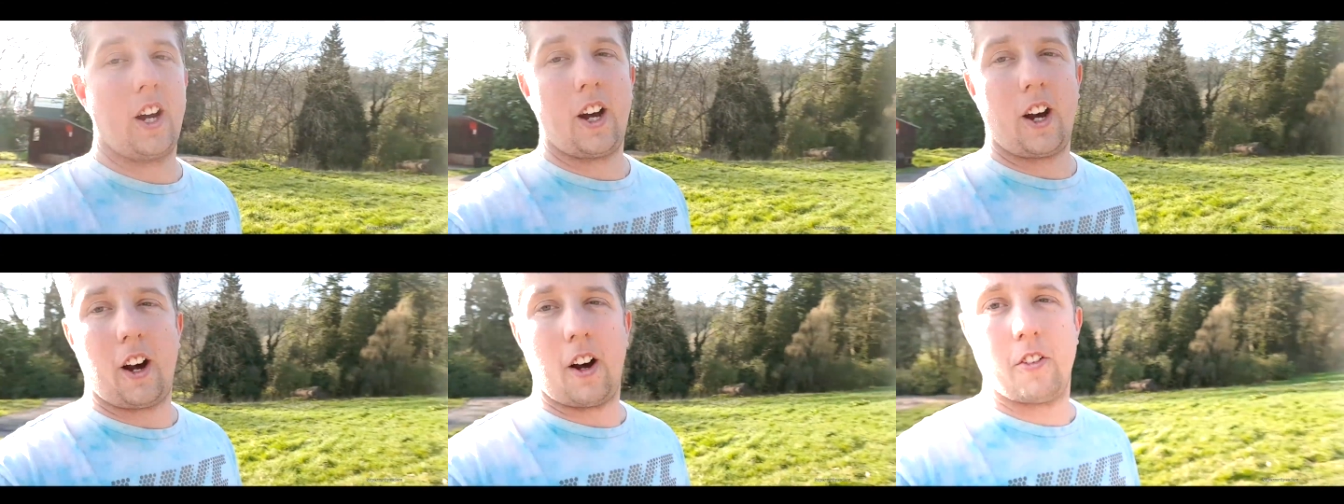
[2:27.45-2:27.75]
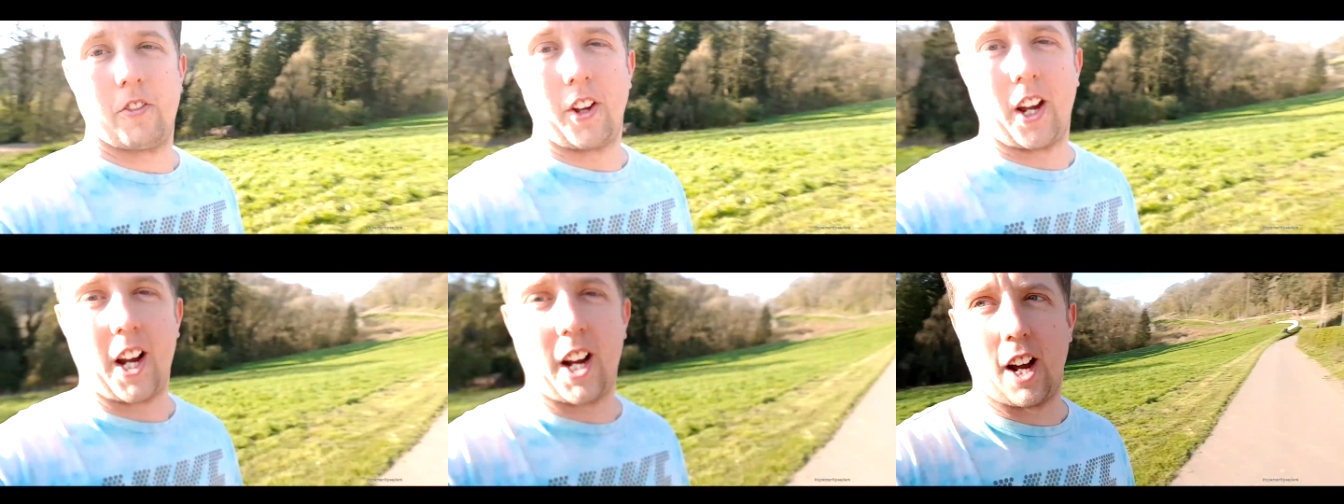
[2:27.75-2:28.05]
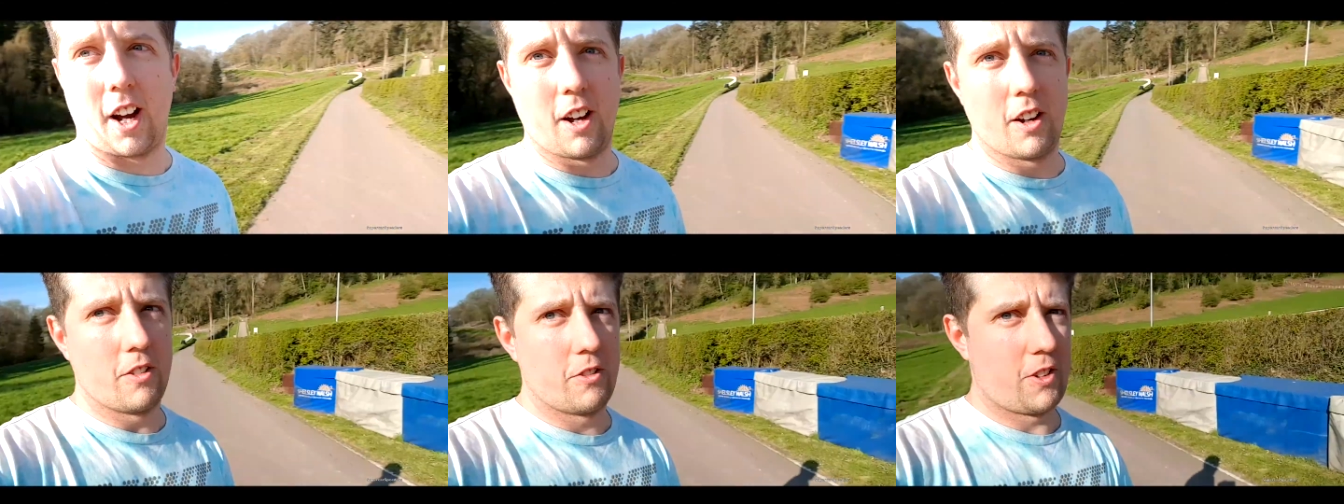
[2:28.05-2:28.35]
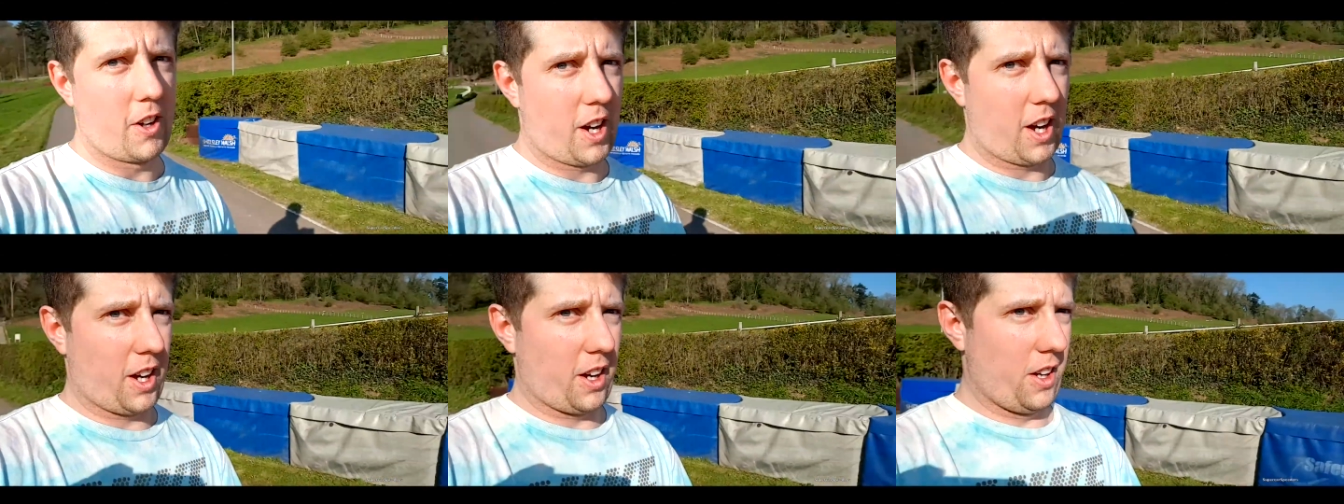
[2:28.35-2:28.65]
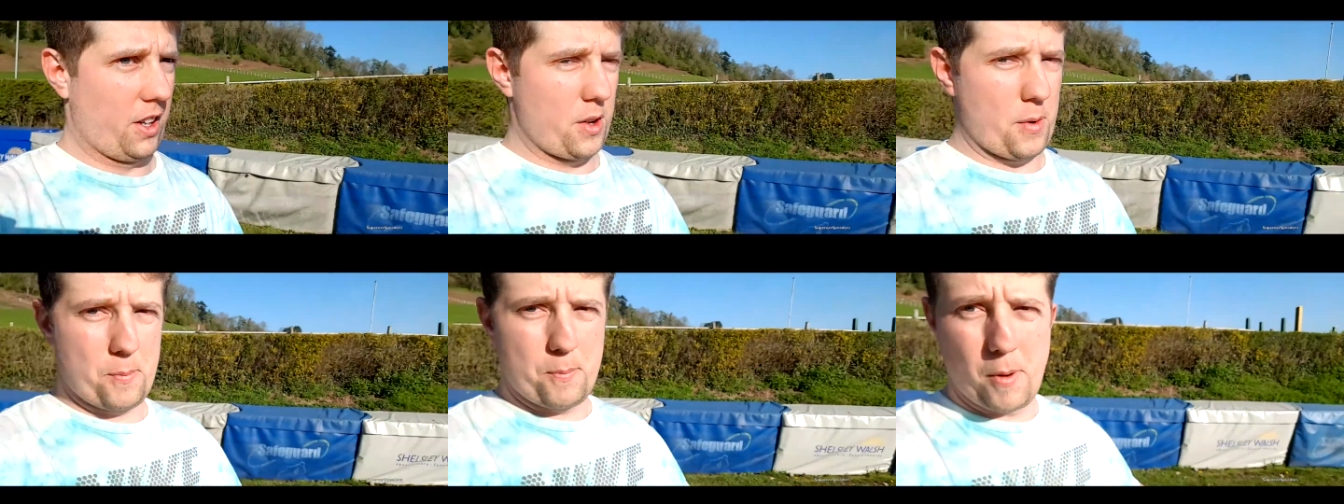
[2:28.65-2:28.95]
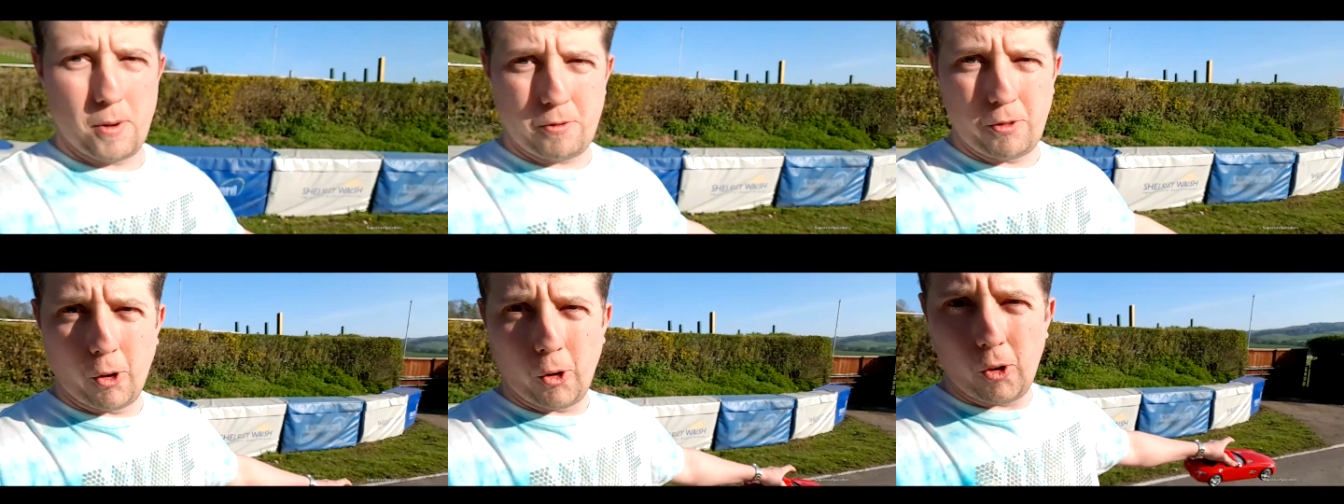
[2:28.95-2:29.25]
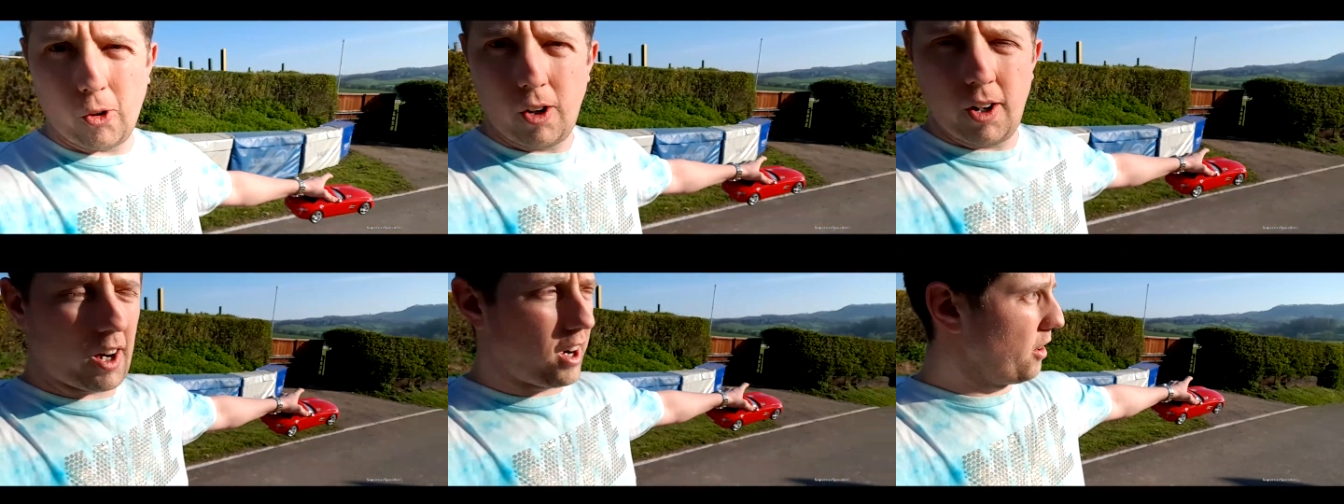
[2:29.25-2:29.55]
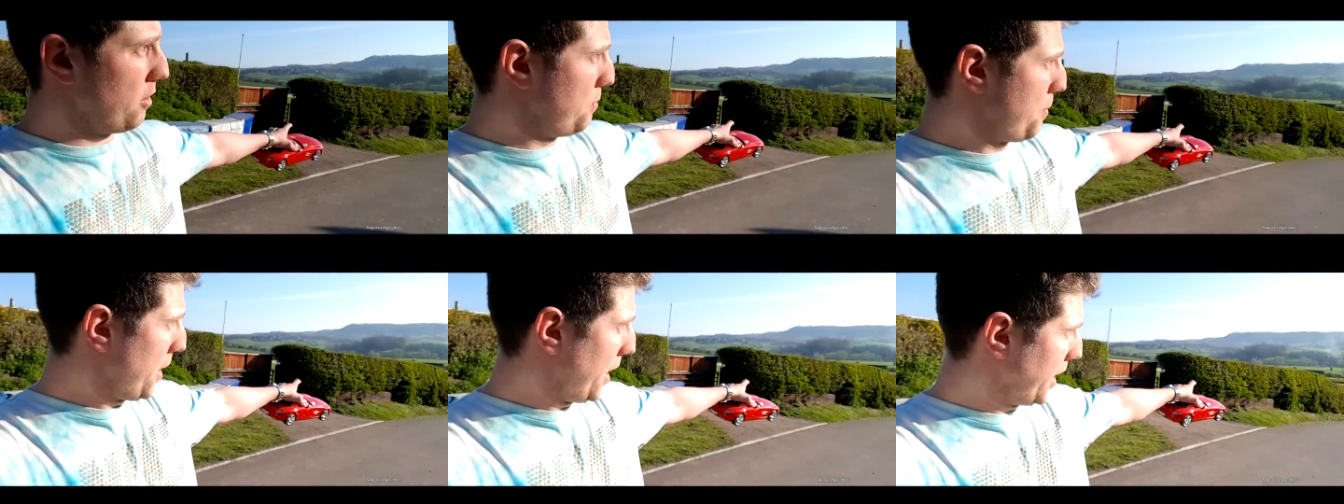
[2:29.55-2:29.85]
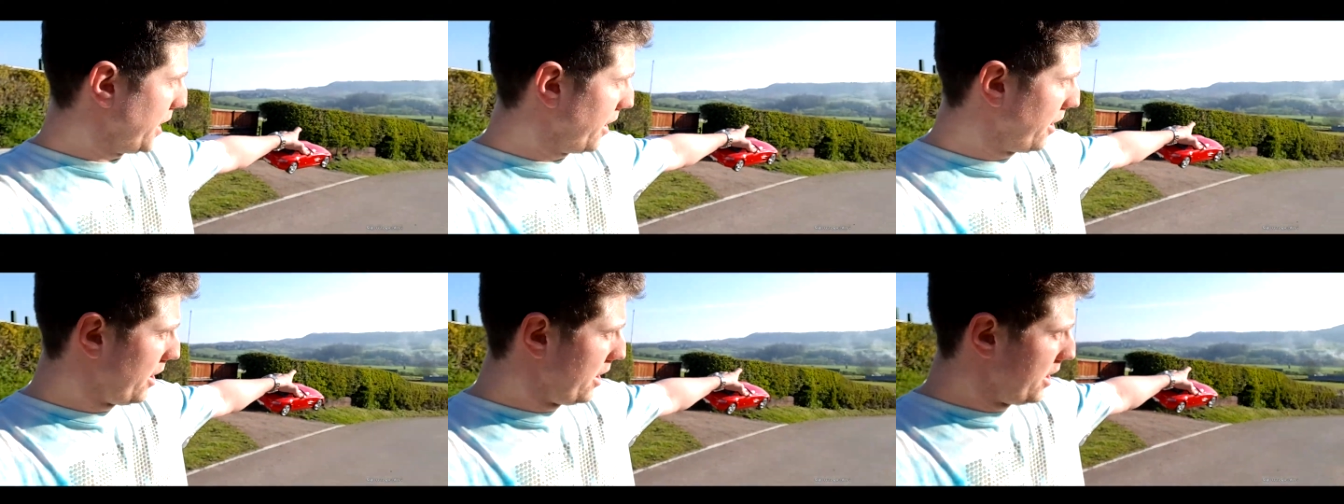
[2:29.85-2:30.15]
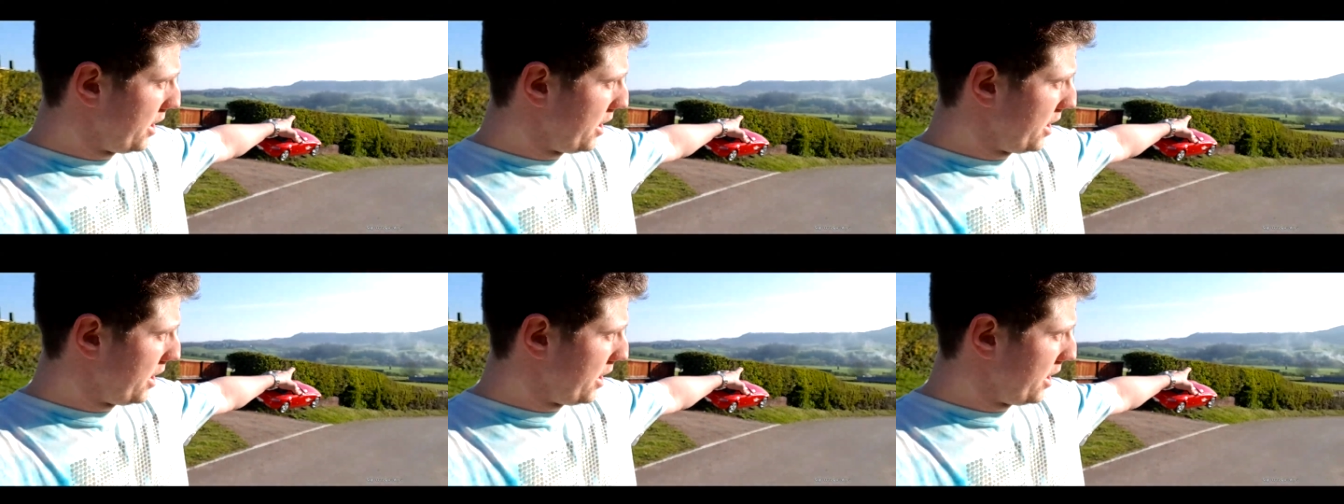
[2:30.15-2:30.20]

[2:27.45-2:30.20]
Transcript: I think I've, uh, before, I've been